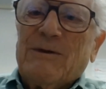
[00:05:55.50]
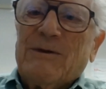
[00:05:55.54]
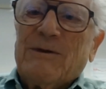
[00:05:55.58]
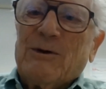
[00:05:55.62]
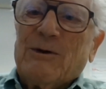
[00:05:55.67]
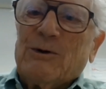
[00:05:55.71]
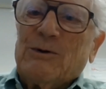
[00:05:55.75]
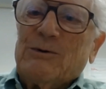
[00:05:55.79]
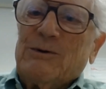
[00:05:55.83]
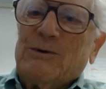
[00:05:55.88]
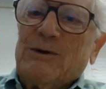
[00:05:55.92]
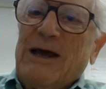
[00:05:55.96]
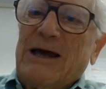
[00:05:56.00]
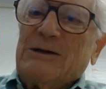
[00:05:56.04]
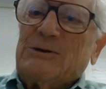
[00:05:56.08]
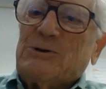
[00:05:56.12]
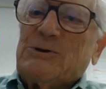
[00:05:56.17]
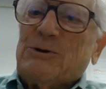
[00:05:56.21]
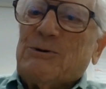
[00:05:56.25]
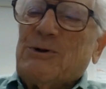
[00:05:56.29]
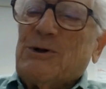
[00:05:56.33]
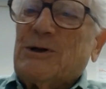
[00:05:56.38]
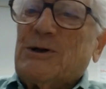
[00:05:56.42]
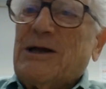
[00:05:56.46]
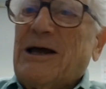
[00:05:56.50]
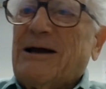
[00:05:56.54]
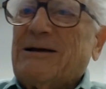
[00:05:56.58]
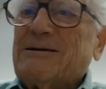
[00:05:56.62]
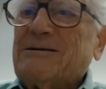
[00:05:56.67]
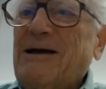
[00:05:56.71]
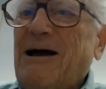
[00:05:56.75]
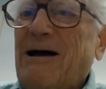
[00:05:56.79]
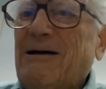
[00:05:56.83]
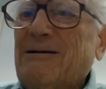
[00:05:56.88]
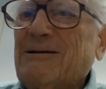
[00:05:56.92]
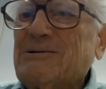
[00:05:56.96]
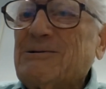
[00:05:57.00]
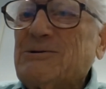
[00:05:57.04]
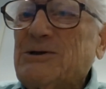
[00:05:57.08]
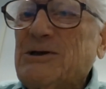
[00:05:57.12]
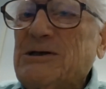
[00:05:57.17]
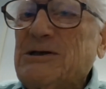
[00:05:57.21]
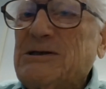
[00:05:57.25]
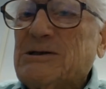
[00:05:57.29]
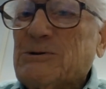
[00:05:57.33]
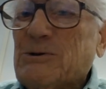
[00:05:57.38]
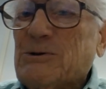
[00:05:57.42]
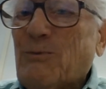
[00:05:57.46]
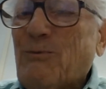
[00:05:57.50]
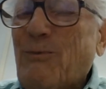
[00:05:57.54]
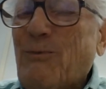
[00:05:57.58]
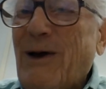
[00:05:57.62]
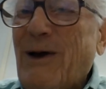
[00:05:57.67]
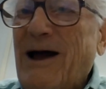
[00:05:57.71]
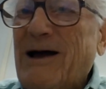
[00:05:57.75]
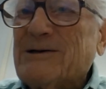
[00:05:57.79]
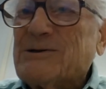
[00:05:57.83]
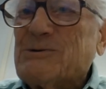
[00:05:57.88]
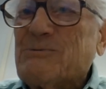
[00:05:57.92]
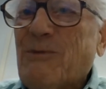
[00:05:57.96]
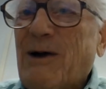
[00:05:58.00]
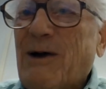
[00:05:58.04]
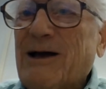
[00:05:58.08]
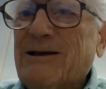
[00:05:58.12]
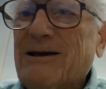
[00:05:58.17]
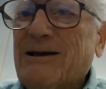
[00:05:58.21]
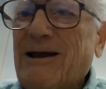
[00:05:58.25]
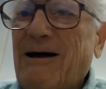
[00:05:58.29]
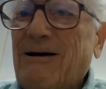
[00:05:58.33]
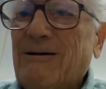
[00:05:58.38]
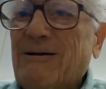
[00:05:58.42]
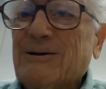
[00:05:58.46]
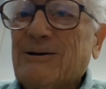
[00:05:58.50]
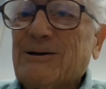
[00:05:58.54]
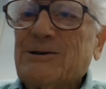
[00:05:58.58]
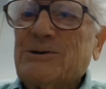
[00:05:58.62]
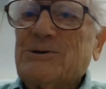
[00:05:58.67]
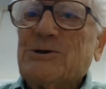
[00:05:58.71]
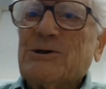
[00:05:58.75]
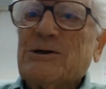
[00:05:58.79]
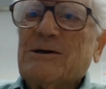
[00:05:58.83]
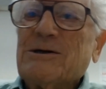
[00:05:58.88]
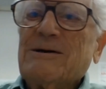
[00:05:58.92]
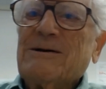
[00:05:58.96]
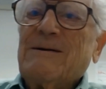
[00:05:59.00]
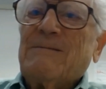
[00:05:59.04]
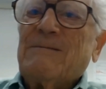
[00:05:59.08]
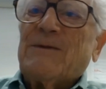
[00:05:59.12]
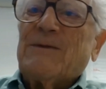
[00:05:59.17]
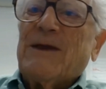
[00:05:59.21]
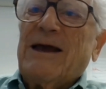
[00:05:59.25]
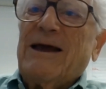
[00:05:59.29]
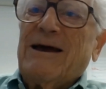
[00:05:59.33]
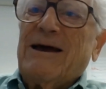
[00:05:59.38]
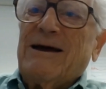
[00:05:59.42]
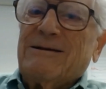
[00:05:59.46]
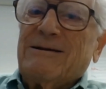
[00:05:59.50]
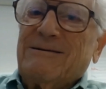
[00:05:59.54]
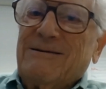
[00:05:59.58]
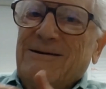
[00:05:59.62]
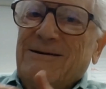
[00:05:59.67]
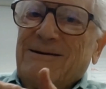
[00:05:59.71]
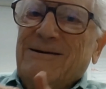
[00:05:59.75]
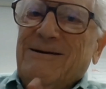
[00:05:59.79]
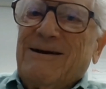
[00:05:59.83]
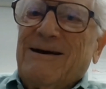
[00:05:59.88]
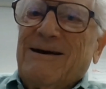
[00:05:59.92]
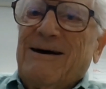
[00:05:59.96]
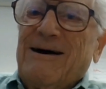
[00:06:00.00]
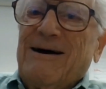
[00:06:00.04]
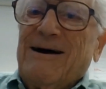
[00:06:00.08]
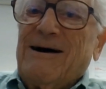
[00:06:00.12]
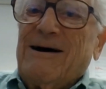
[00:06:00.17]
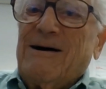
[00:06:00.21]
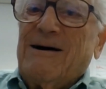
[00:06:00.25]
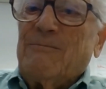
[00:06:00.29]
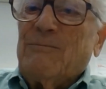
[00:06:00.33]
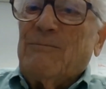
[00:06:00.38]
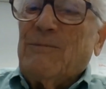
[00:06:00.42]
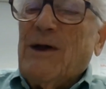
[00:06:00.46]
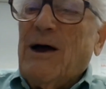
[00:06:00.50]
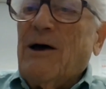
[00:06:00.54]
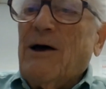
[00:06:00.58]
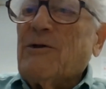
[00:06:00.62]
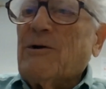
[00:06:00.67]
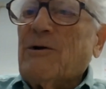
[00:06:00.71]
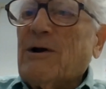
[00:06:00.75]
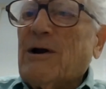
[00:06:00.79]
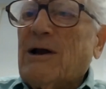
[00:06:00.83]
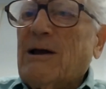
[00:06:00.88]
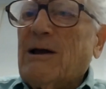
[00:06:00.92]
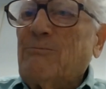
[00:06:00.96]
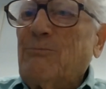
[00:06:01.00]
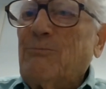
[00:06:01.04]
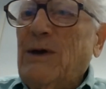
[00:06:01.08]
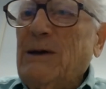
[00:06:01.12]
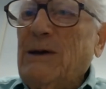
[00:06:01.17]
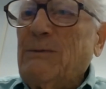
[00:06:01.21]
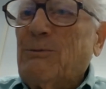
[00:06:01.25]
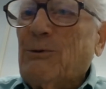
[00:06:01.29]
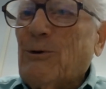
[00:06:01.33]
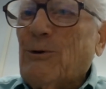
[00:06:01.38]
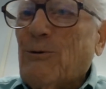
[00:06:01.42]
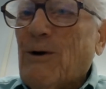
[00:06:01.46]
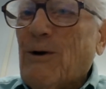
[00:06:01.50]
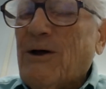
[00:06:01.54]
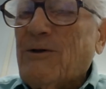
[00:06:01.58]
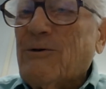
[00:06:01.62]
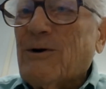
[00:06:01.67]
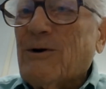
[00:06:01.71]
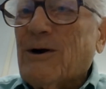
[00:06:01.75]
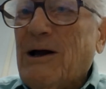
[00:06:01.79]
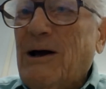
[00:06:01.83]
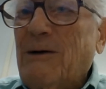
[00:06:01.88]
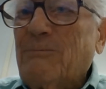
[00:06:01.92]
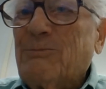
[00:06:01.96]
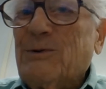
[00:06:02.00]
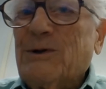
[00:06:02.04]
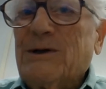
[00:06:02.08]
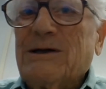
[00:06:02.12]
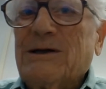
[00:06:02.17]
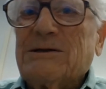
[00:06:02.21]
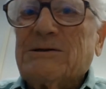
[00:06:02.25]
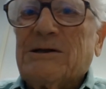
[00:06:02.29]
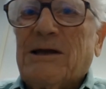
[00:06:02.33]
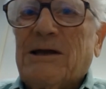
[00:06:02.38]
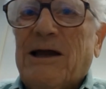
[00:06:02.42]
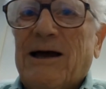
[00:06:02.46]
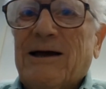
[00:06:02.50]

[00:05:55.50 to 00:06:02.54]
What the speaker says: the nature of the technology surpassed my knowledge, and other people or other companies